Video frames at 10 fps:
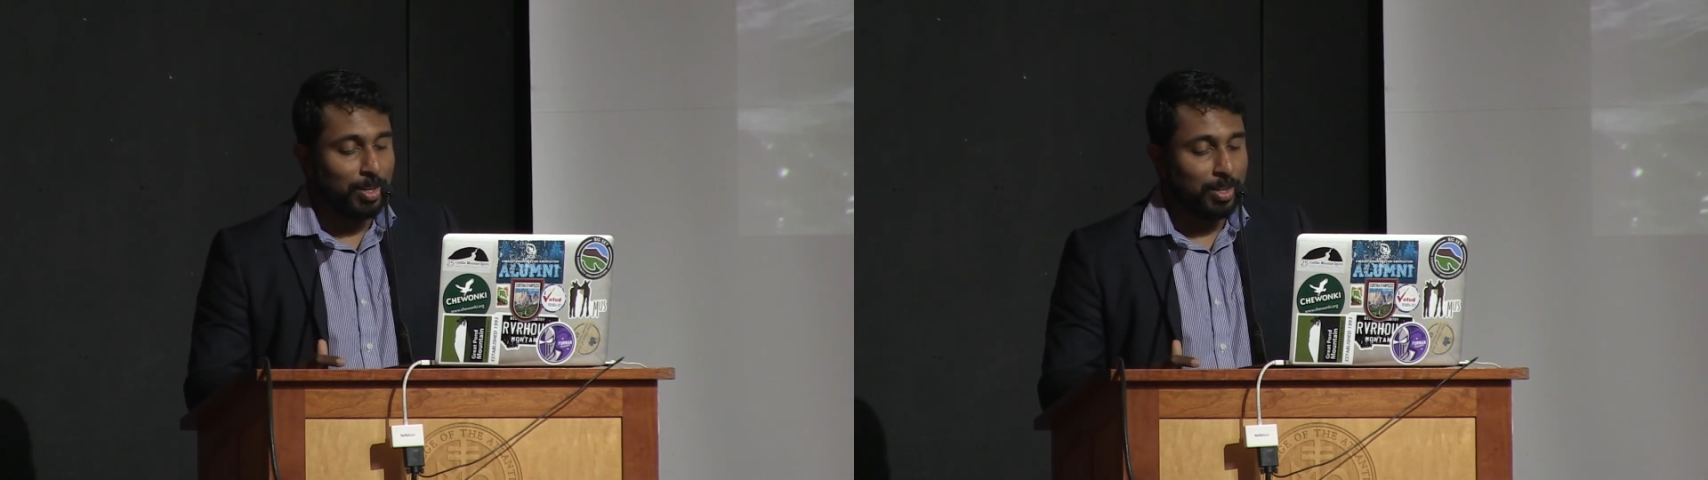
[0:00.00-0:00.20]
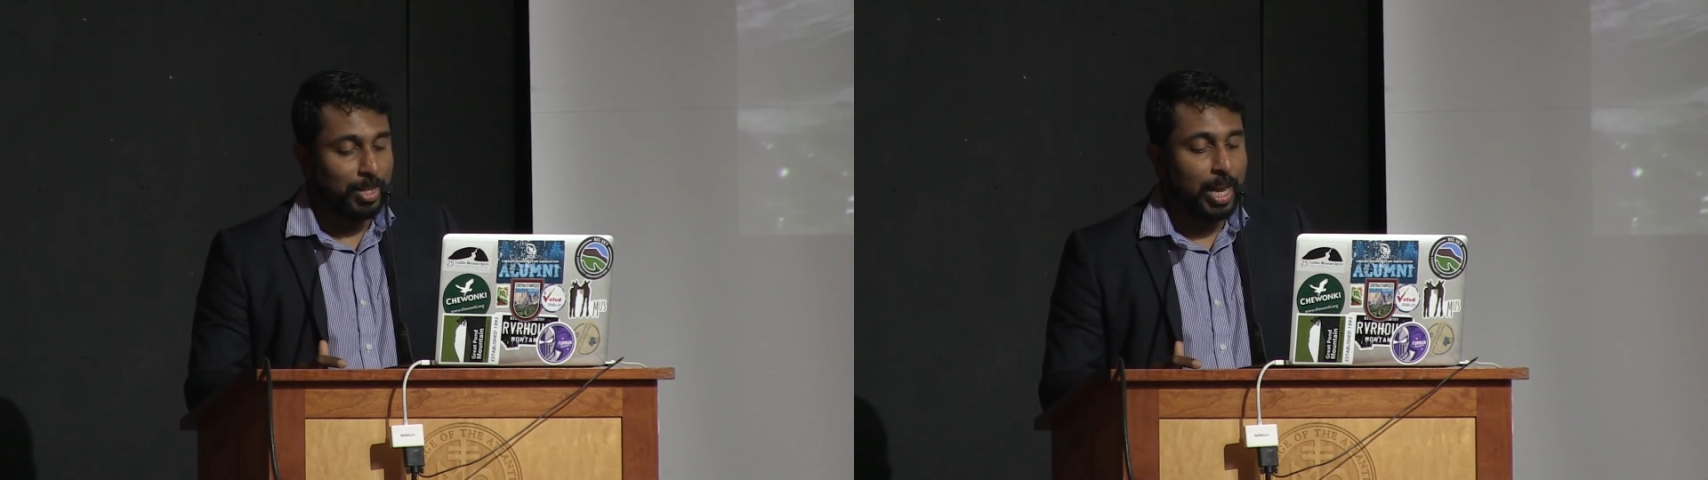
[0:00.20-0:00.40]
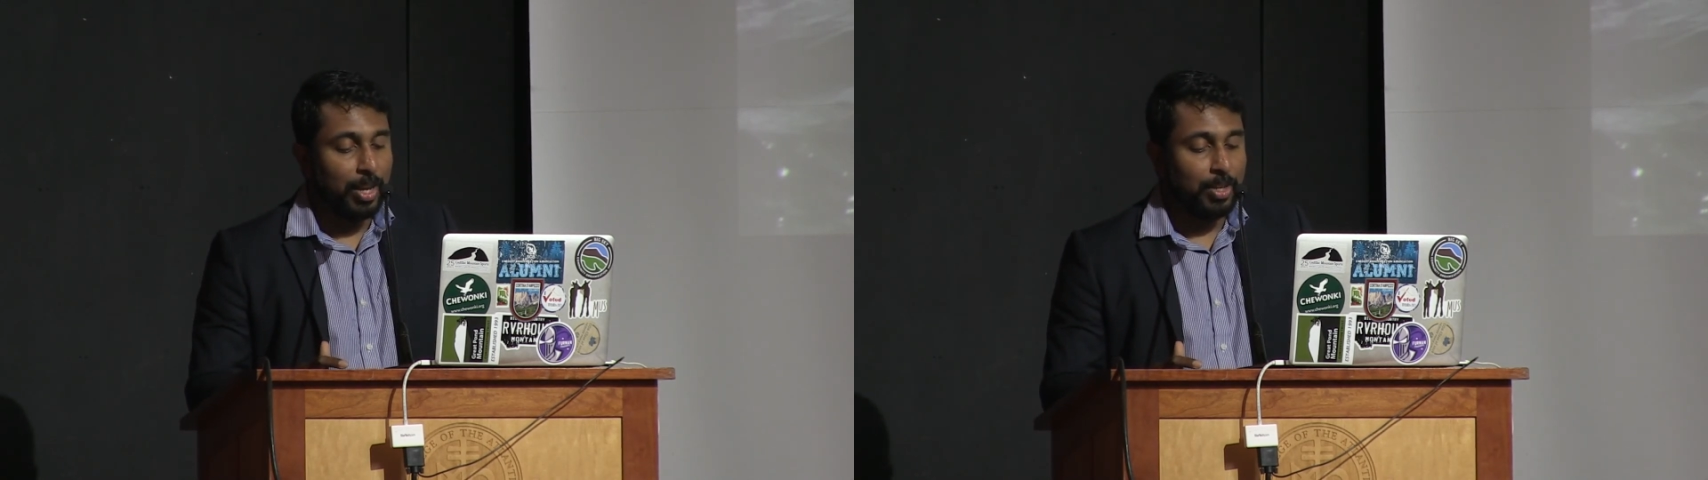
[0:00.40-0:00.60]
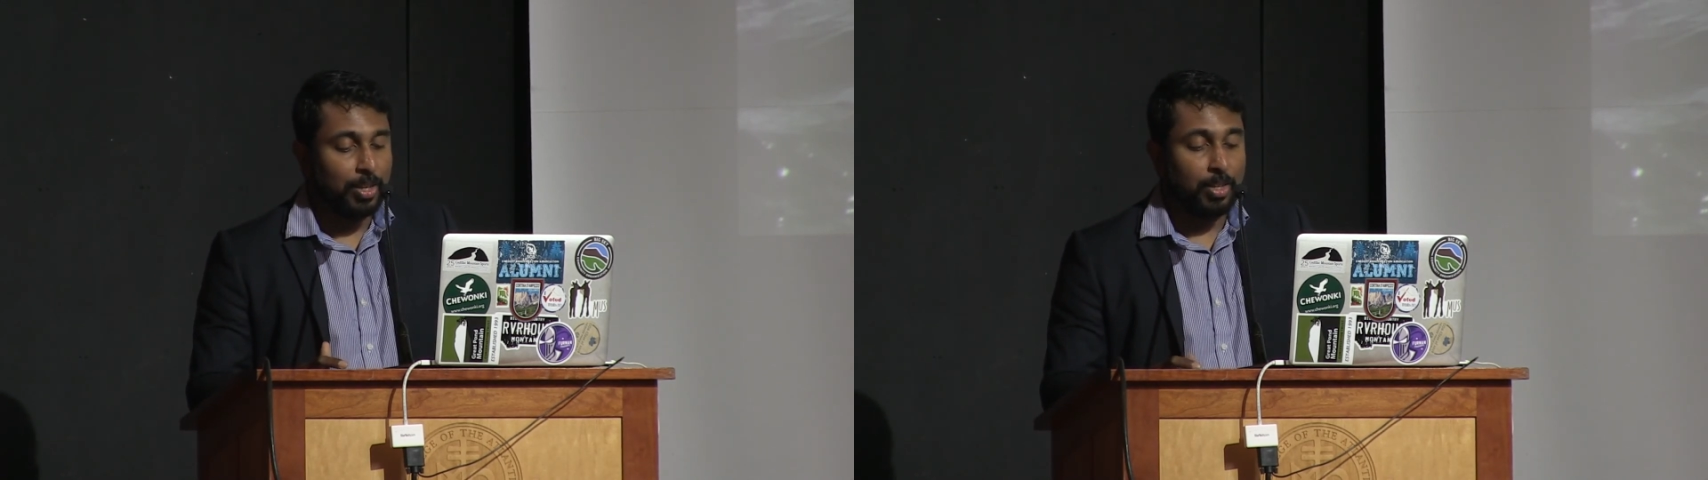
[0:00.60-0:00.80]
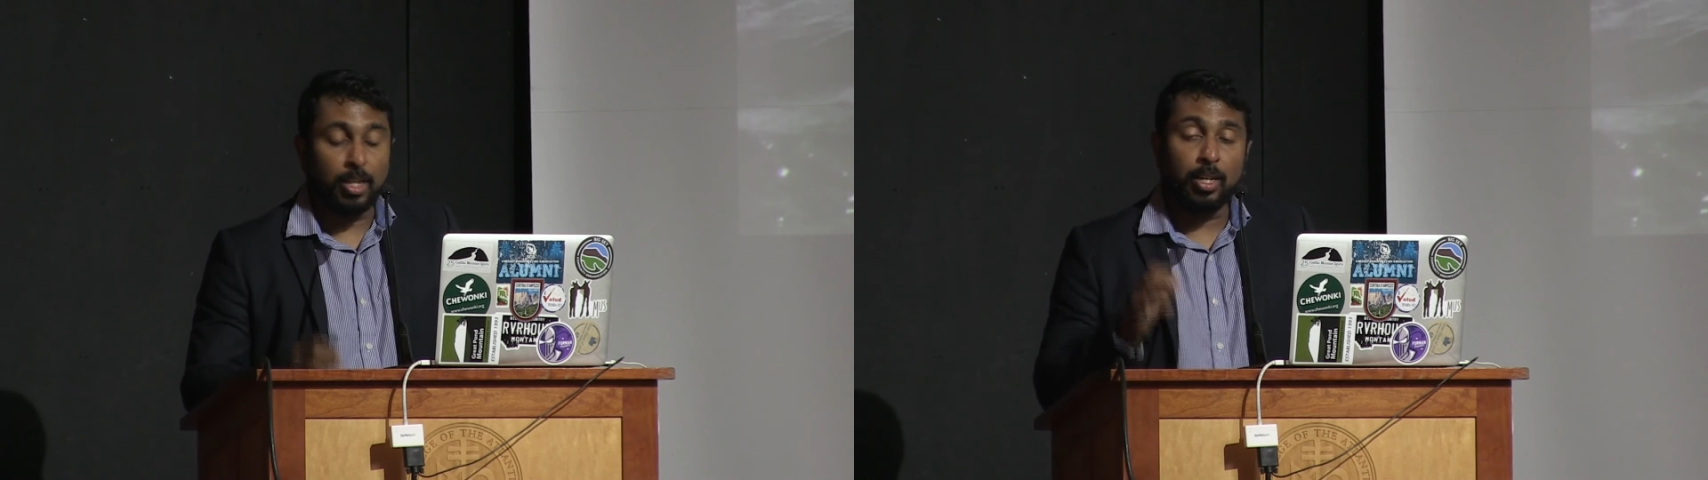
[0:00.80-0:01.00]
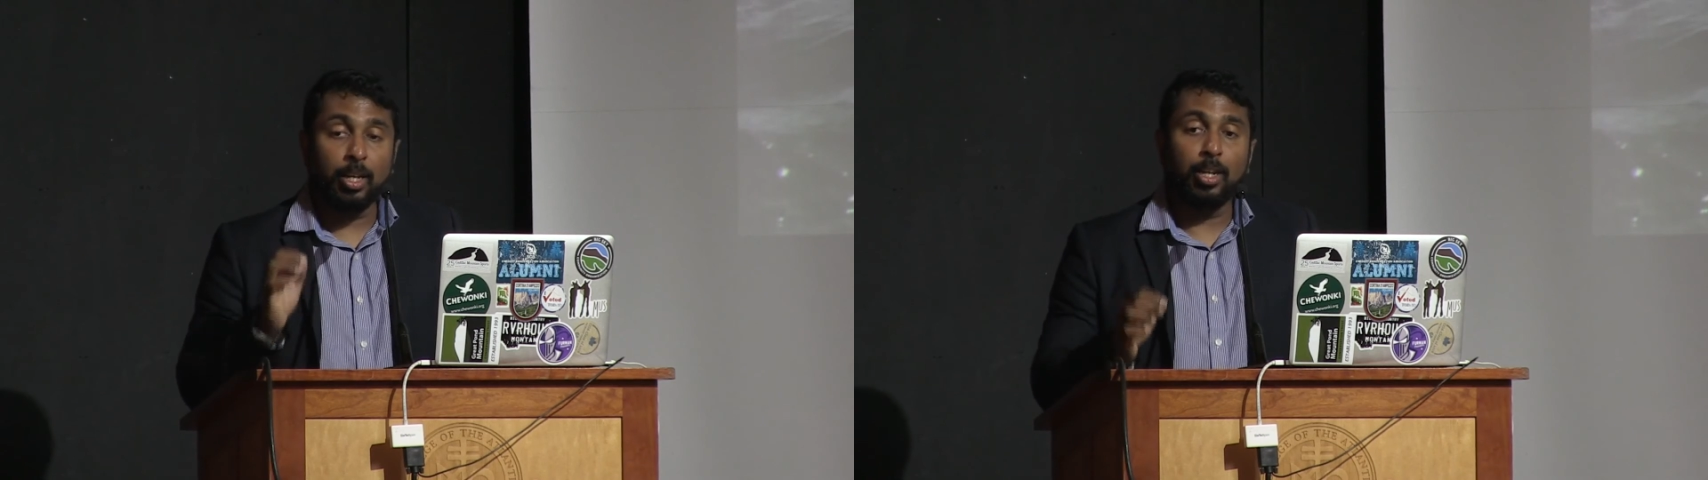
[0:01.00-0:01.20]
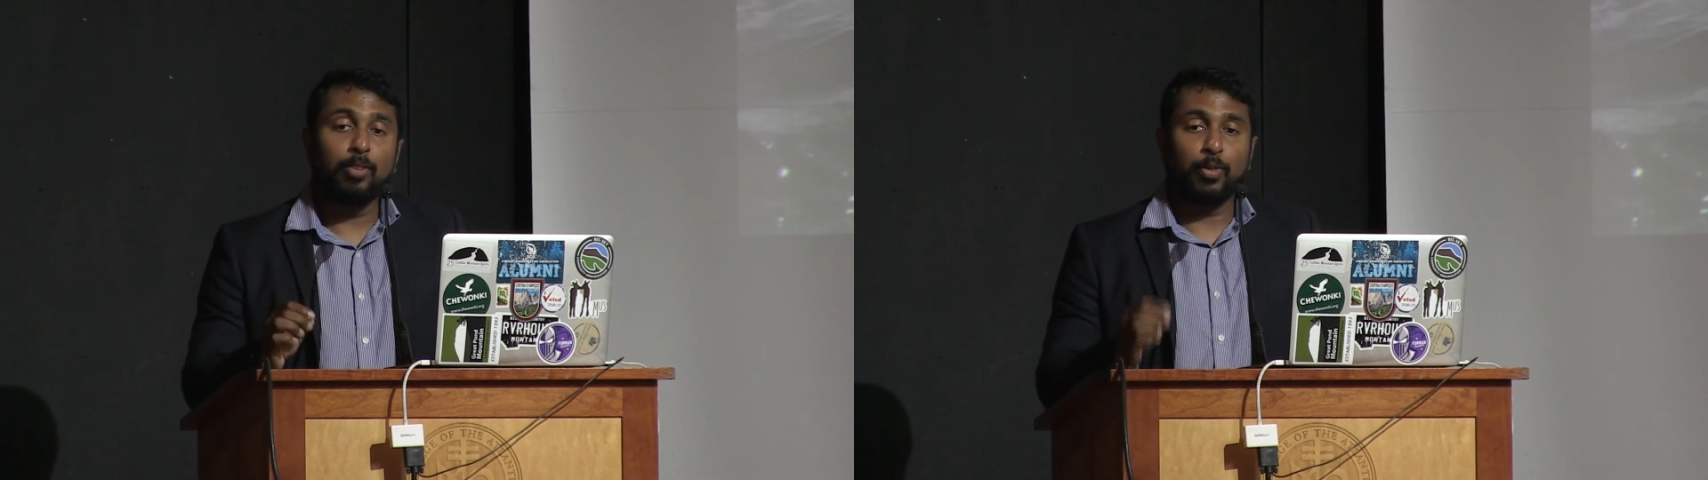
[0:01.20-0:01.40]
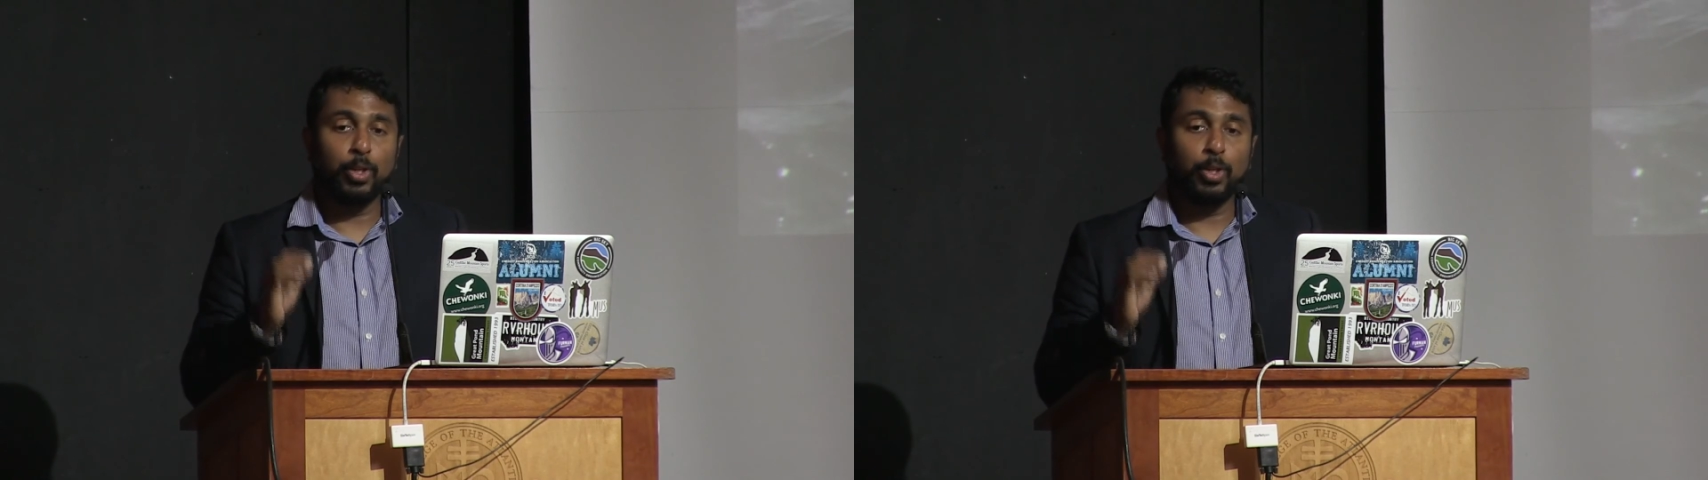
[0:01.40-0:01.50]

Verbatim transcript: that the need for